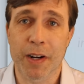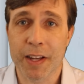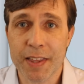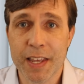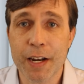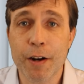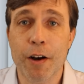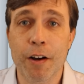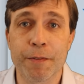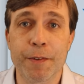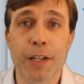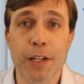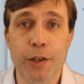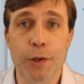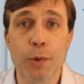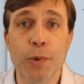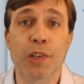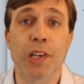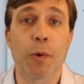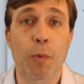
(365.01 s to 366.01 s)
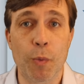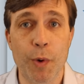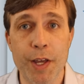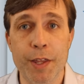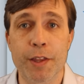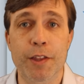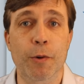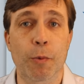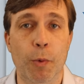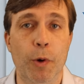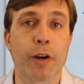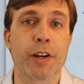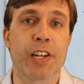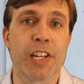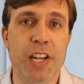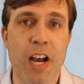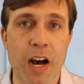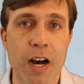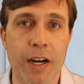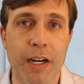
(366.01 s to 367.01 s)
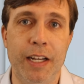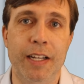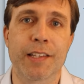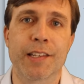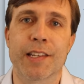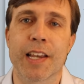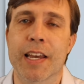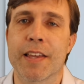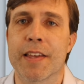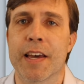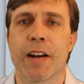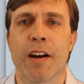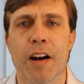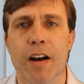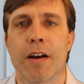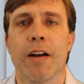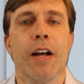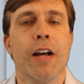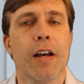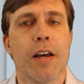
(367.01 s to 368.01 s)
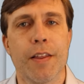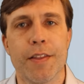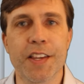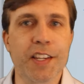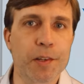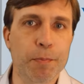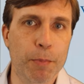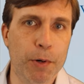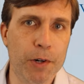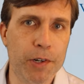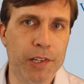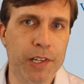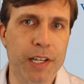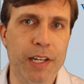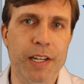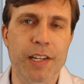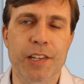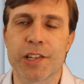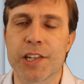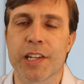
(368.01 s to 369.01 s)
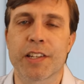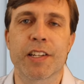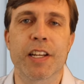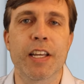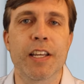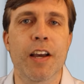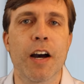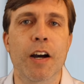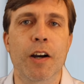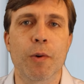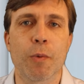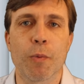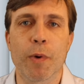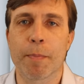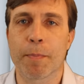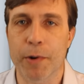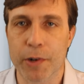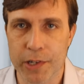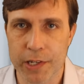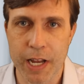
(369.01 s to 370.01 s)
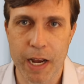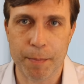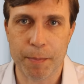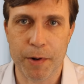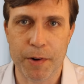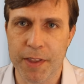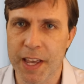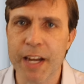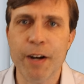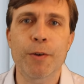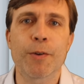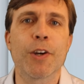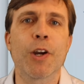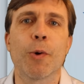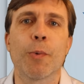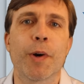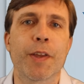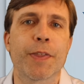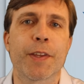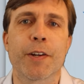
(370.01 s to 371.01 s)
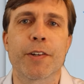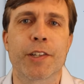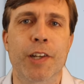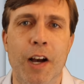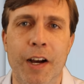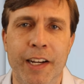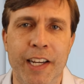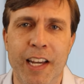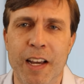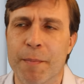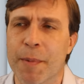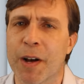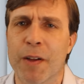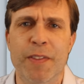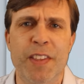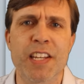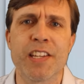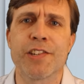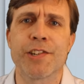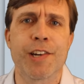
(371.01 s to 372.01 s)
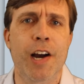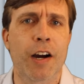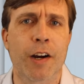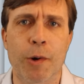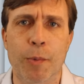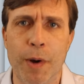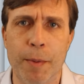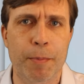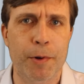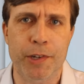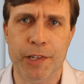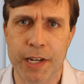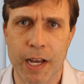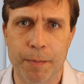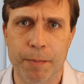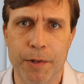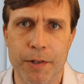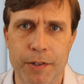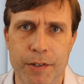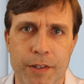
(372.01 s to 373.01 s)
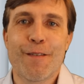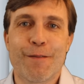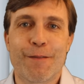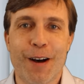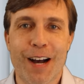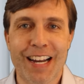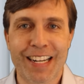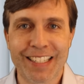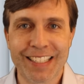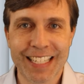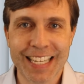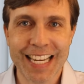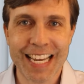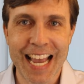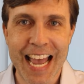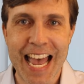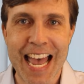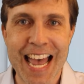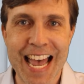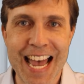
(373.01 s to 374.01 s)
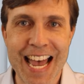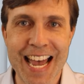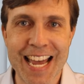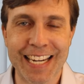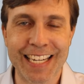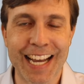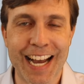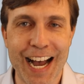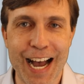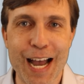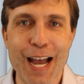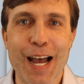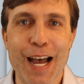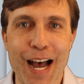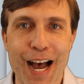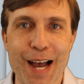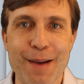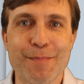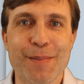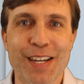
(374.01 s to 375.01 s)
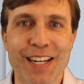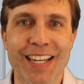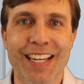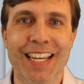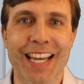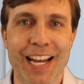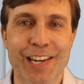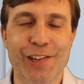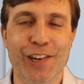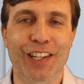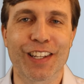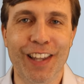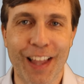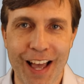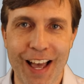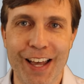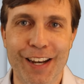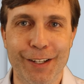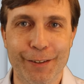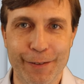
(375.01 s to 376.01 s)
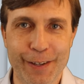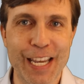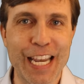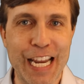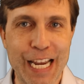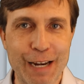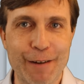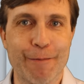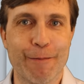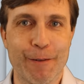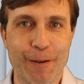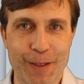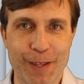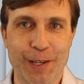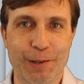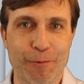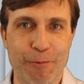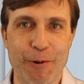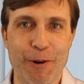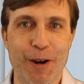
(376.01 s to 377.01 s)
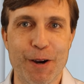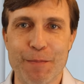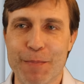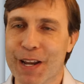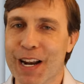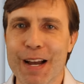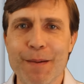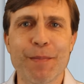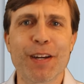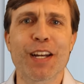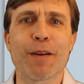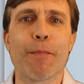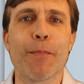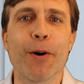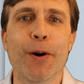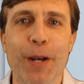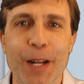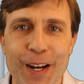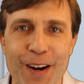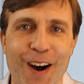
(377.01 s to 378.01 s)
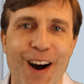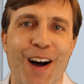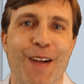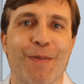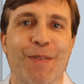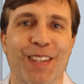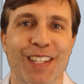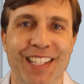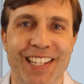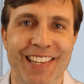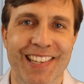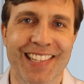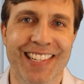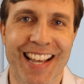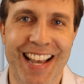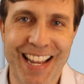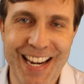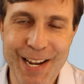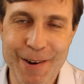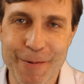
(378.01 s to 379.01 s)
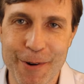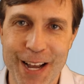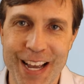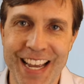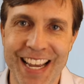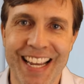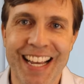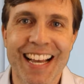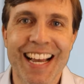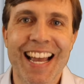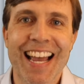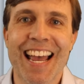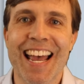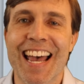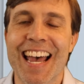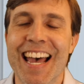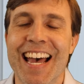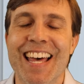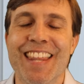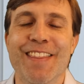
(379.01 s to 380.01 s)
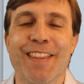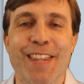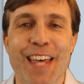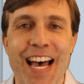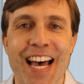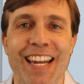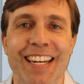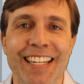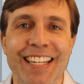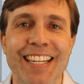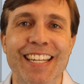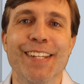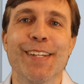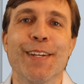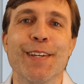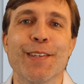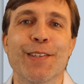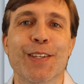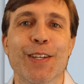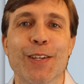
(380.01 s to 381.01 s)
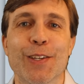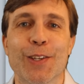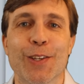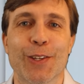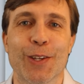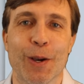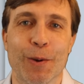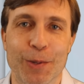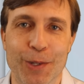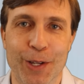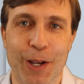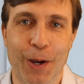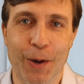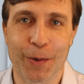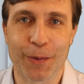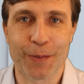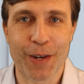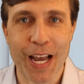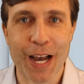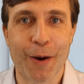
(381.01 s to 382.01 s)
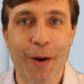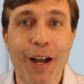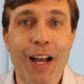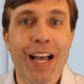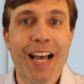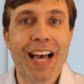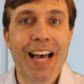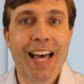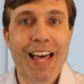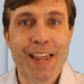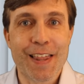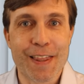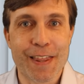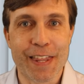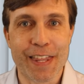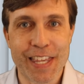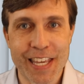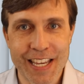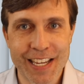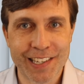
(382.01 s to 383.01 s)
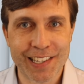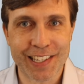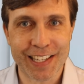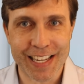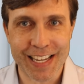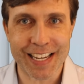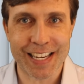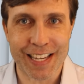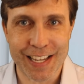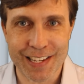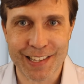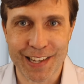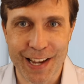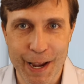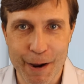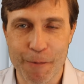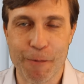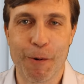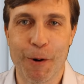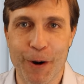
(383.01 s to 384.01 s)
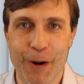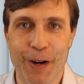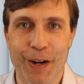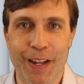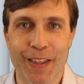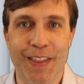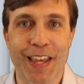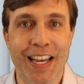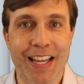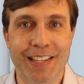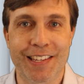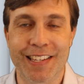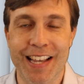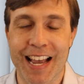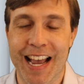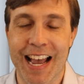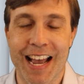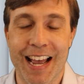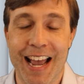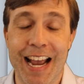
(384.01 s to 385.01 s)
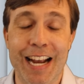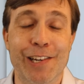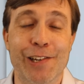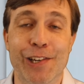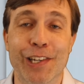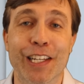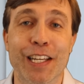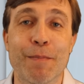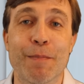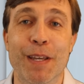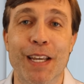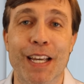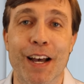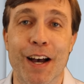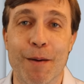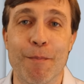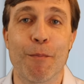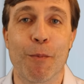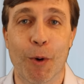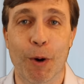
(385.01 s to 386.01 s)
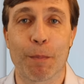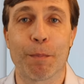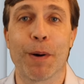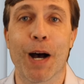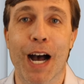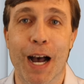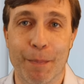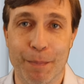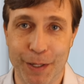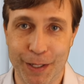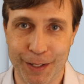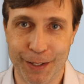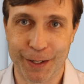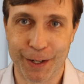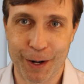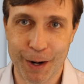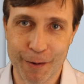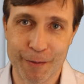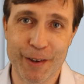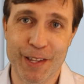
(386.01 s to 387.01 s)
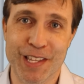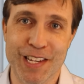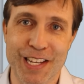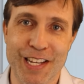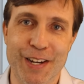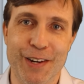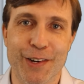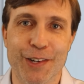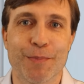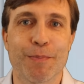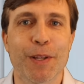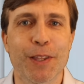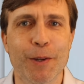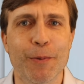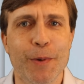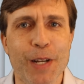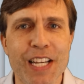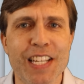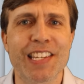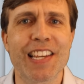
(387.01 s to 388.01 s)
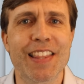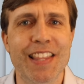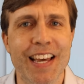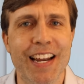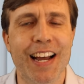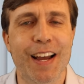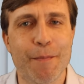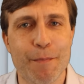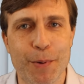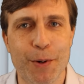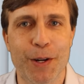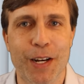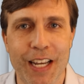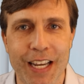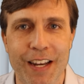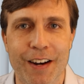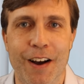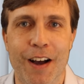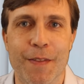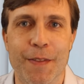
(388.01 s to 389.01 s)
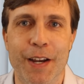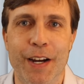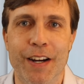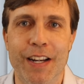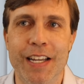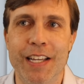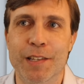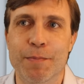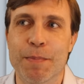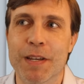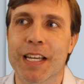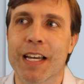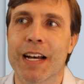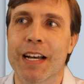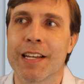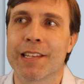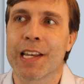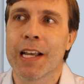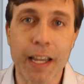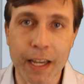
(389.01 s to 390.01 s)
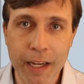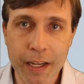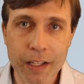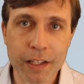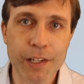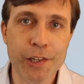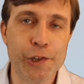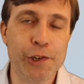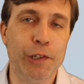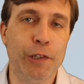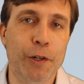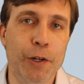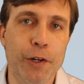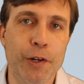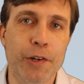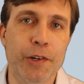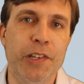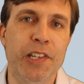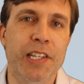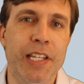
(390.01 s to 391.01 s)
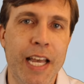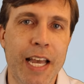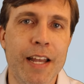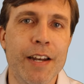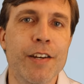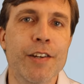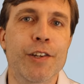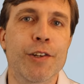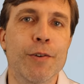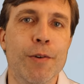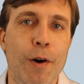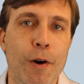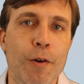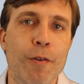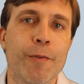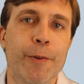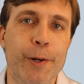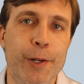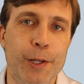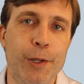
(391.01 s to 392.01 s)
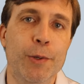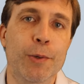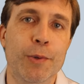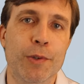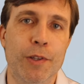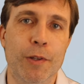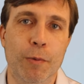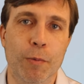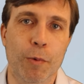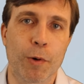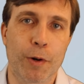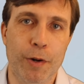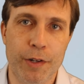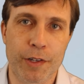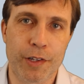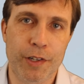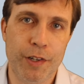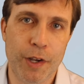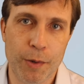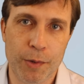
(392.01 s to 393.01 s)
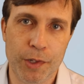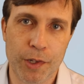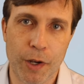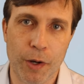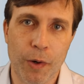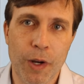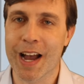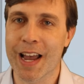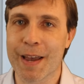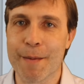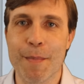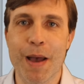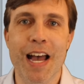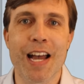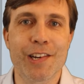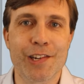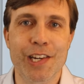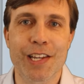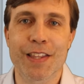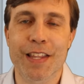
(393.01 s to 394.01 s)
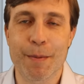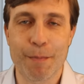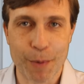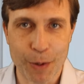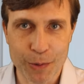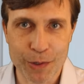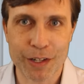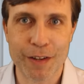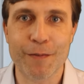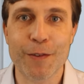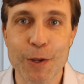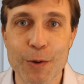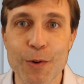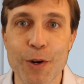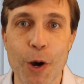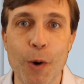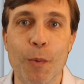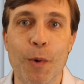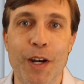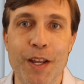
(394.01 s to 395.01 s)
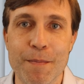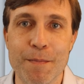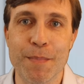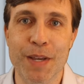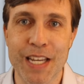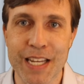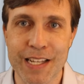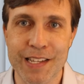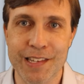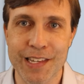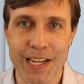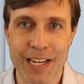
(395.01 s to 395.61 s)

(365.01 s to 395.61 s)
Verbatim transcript: And they'd often use it with the word young and say that, oh, this person is just a young whippersnapper. They don't know what they're talking about, these young whippersnappers. Finally, and I, am going to to catch a lot of heat for this word, but I'm going to put it on the list anyway, and that is so so. Now, this is a word that's actually become more popular over the years, but the reason that I'm putting it on there is because English learners tend to overuse the word so-so. I imagine that most of you know what it means.